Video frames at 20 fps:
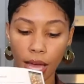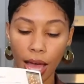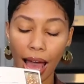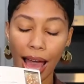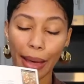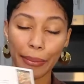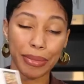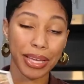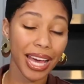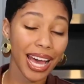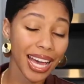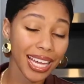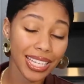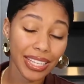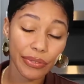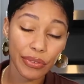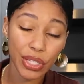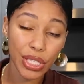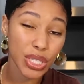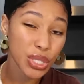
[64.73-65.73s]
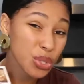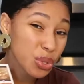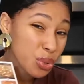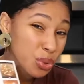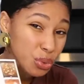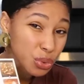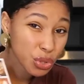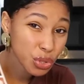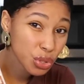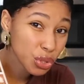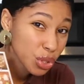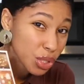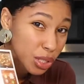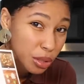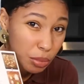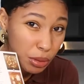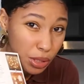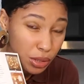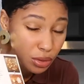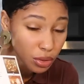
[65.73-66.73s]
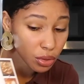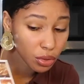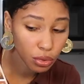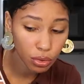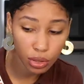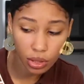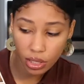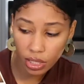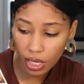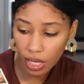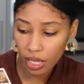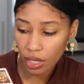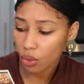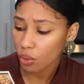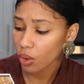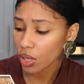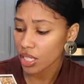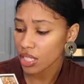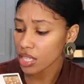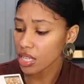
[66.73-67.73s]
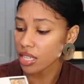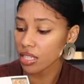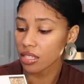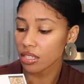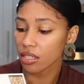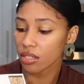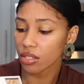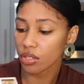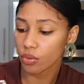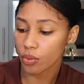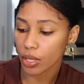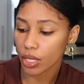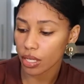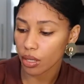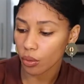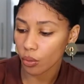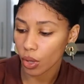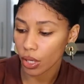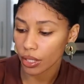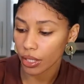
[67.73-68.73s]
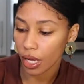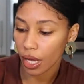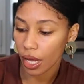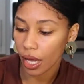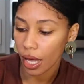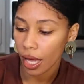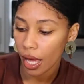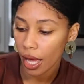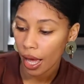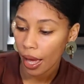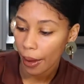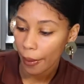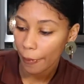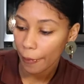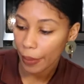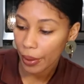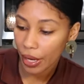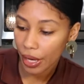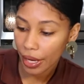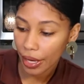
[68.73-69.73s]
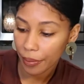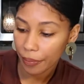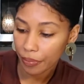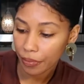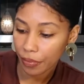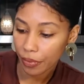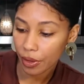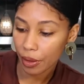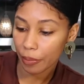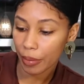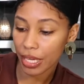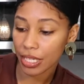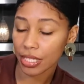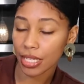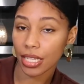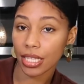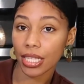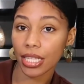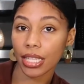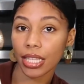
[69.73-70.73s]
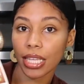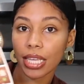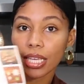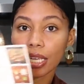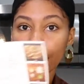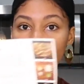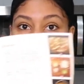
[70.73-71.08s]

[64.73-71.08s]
I'm kind of a little shook about the coconut. I don't want it tasting sweet and whatnot. But basically